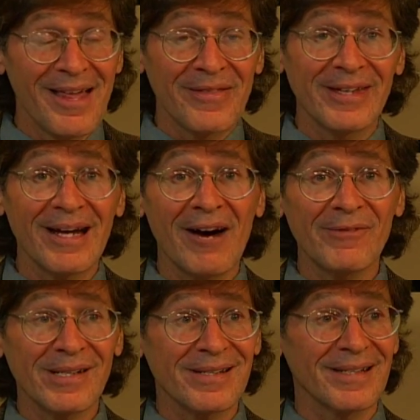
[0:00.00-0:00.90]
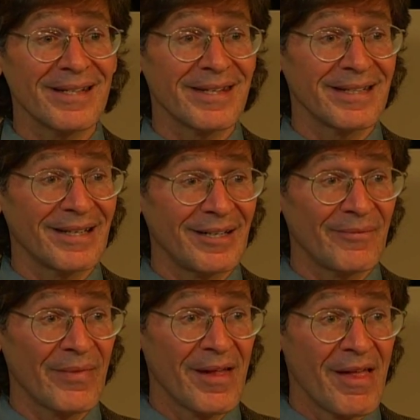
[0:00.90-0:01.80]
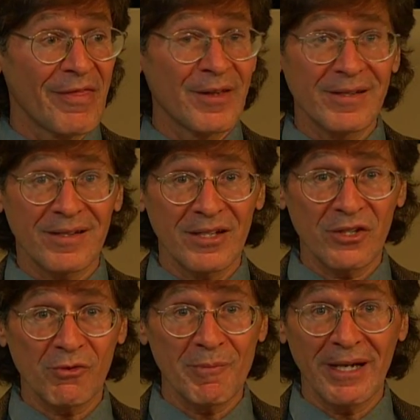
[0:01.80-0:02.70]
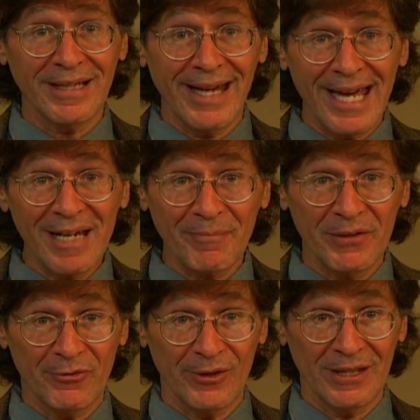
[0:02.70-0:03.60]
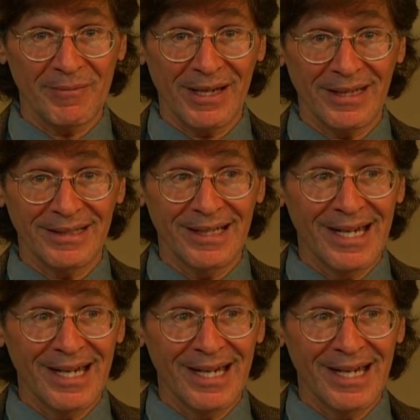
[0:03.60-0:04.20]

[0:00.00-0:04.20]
then obviously the um, the decisions we make can't be freely made.